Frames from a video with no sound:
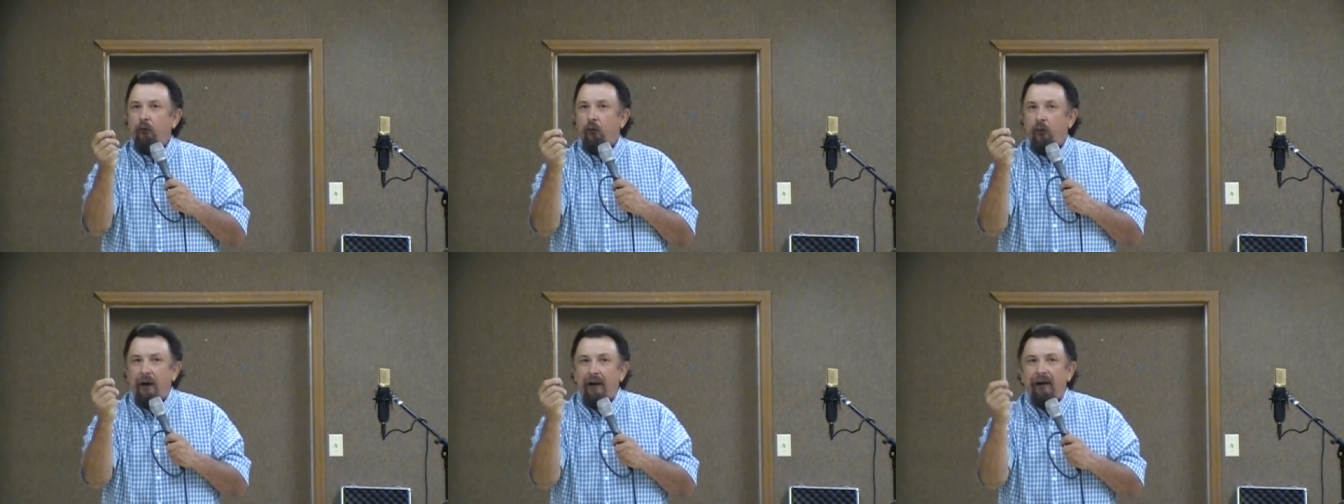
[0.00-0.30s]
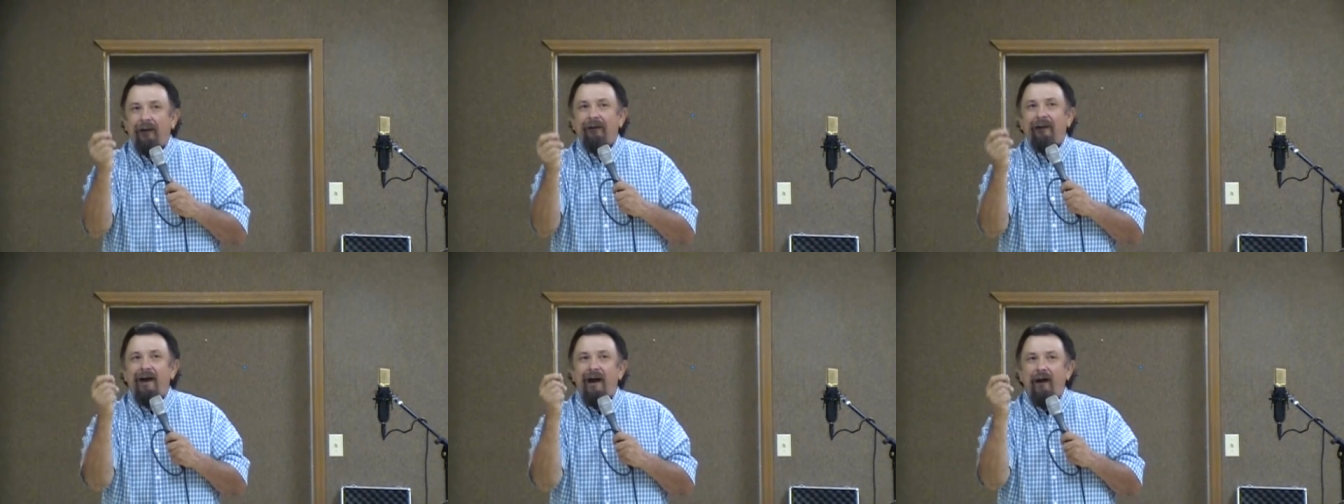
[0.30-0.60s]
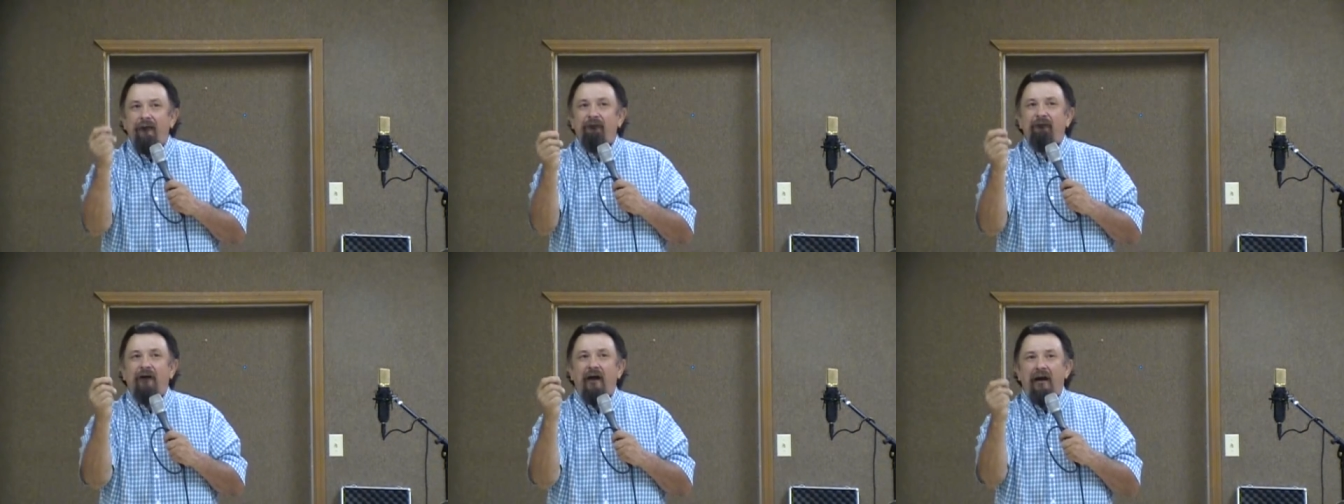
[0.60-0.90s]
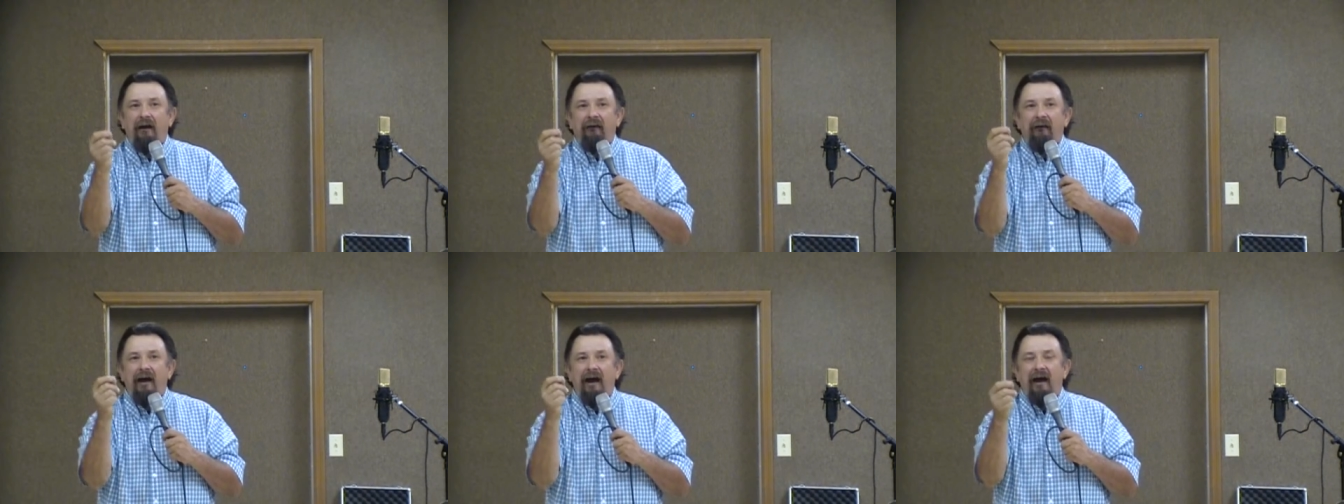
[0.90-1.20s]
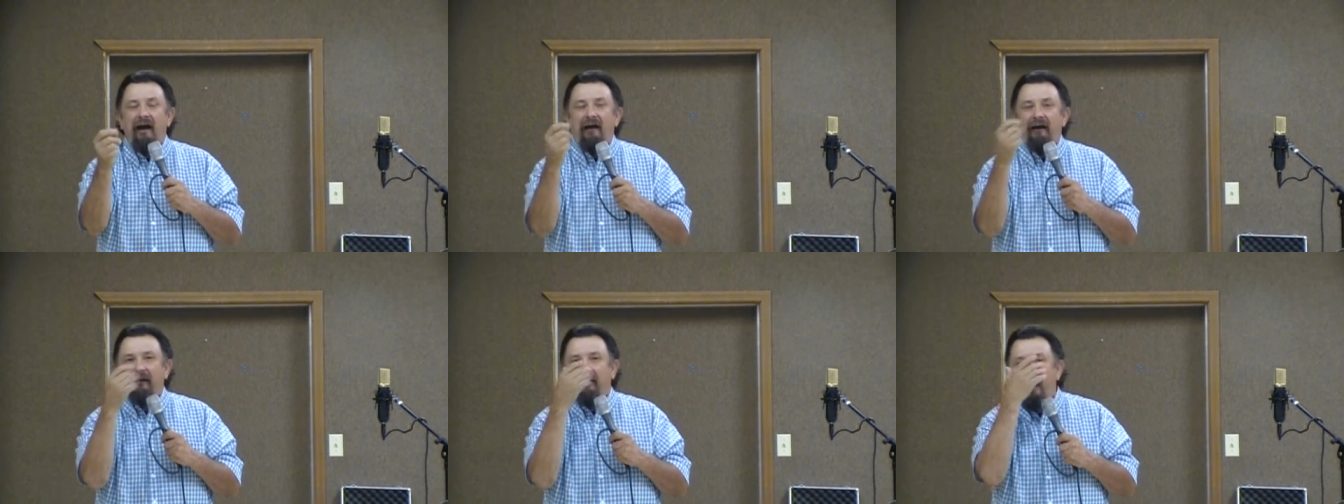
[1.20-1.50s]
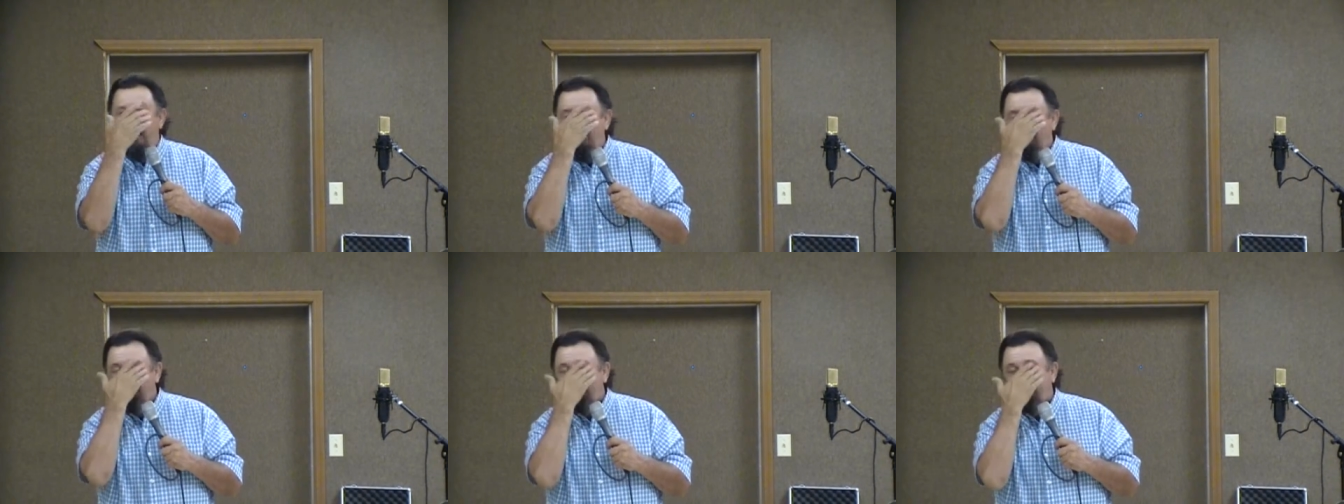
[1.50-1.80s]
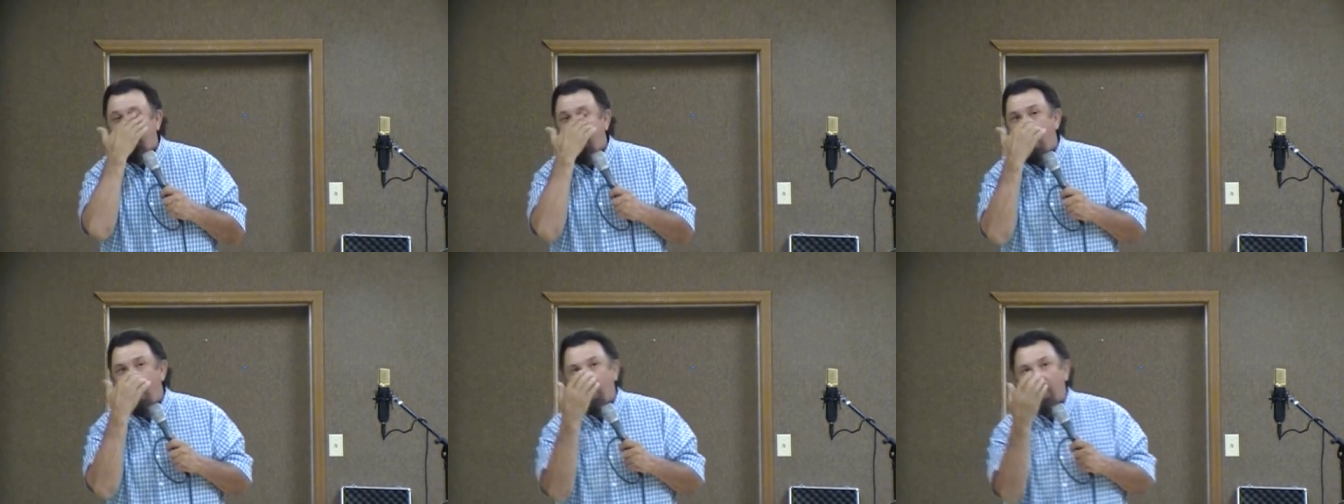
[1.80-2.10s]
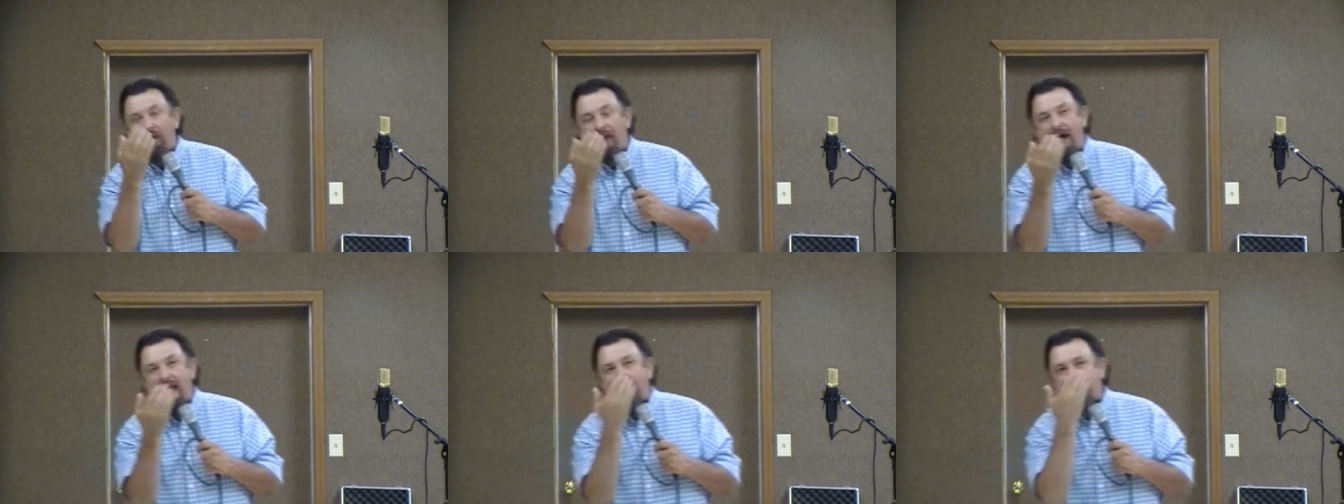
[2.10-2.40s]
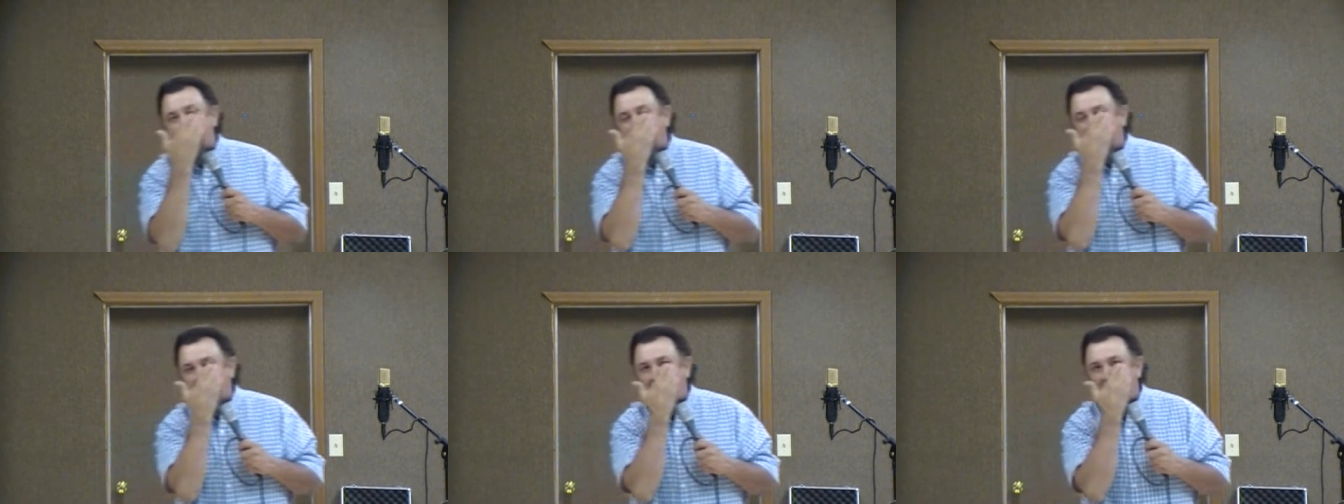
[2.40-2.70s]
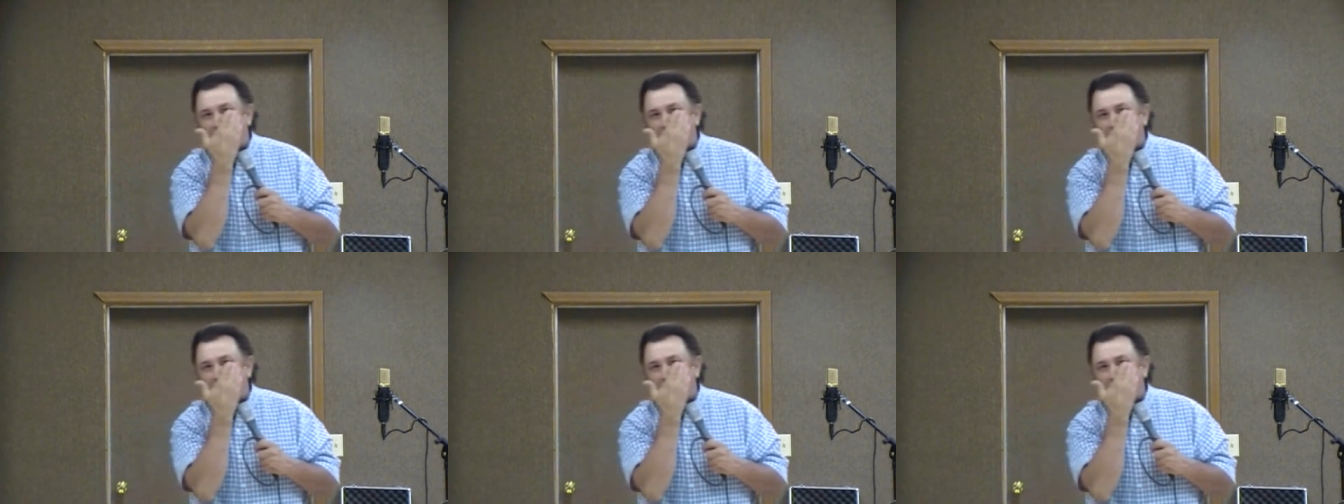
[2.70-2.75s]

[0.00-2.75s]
We left that night, and I felt like that